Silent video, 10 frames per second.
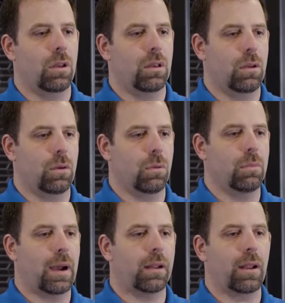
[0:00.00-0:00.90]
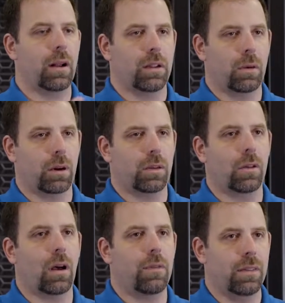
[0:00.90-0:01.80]
you migrate all your
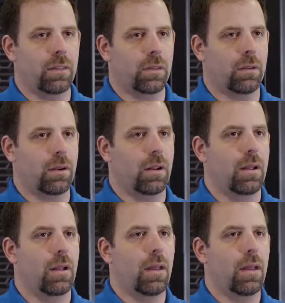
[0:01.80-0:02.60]
workloads off of the server,